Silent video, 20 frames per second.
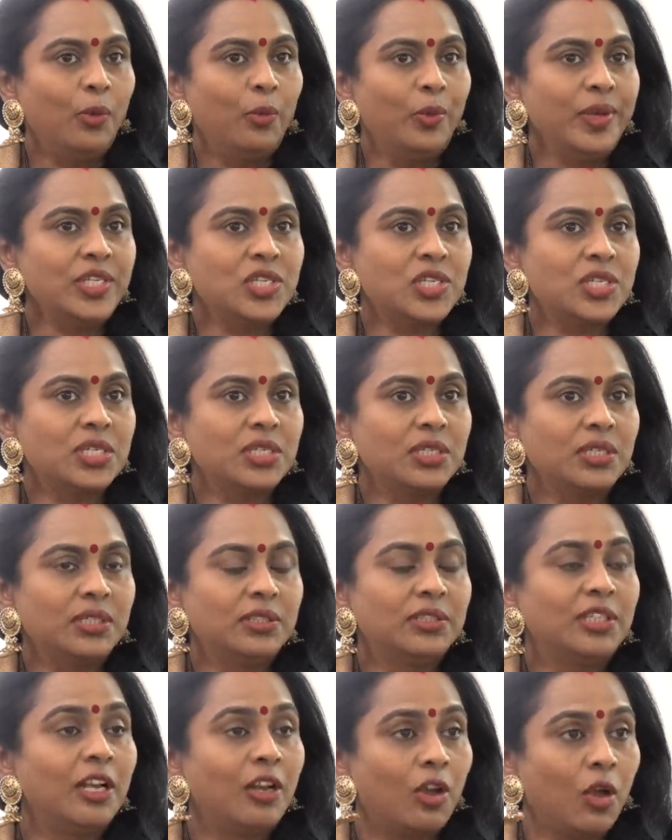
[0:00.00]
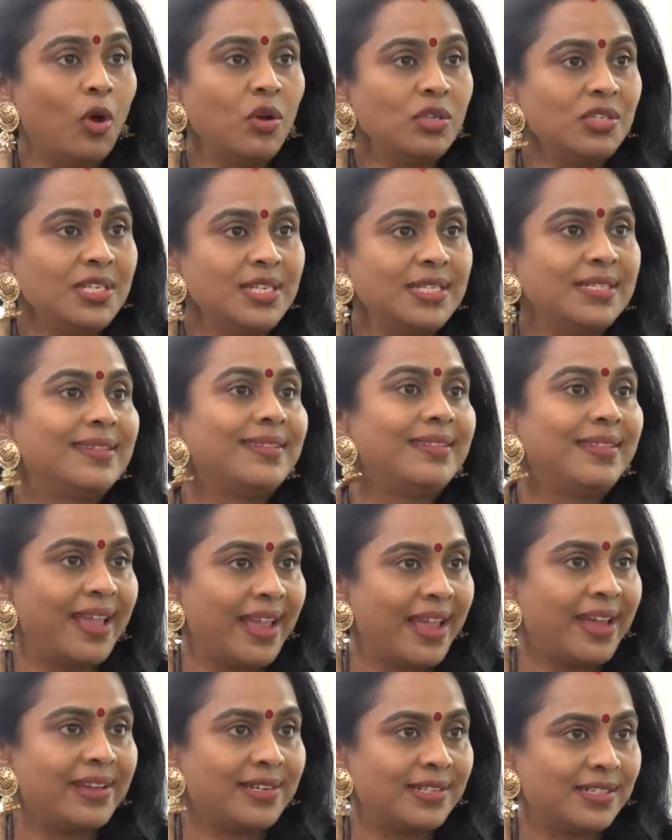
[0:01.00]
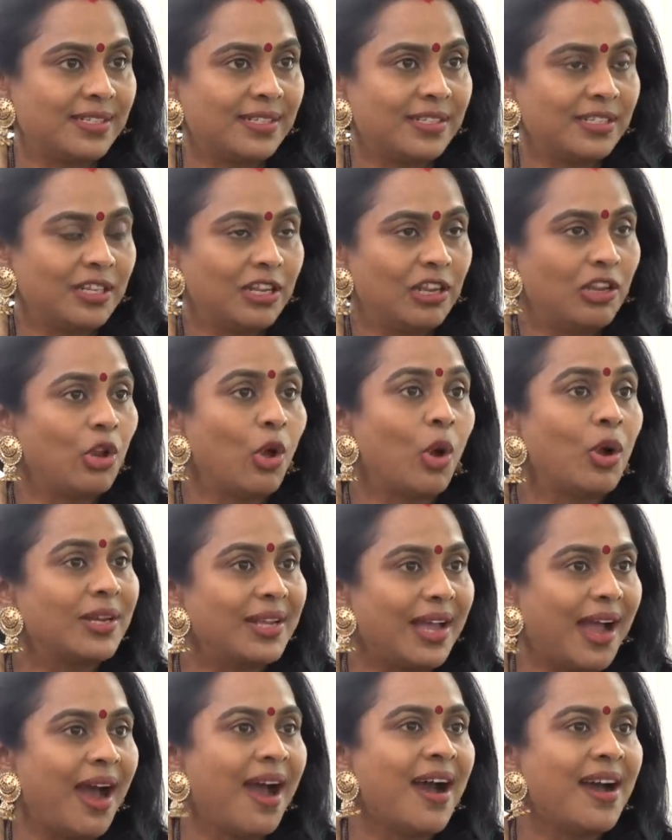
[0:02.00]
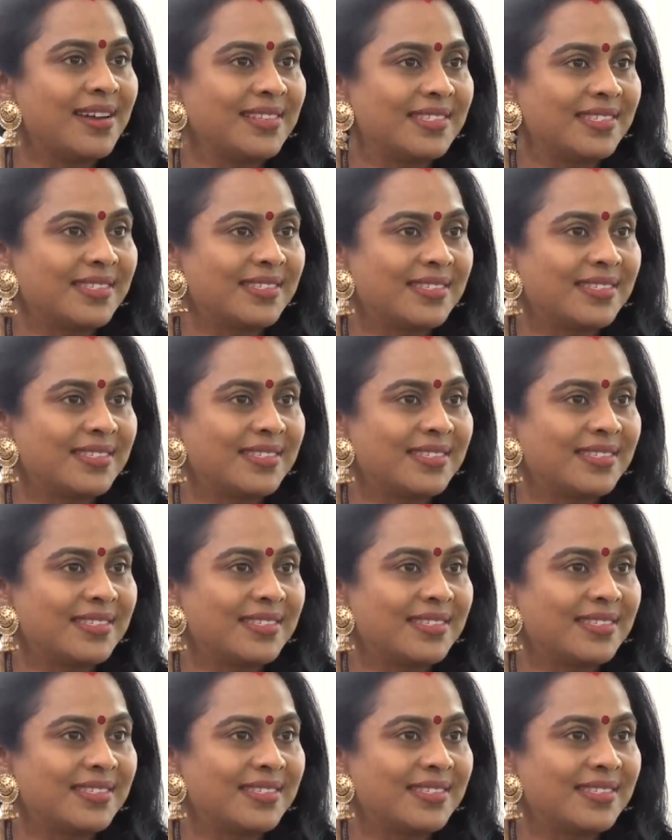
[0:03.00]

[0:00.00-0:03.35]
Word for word: which the loss is theirs mm -hmm. not ours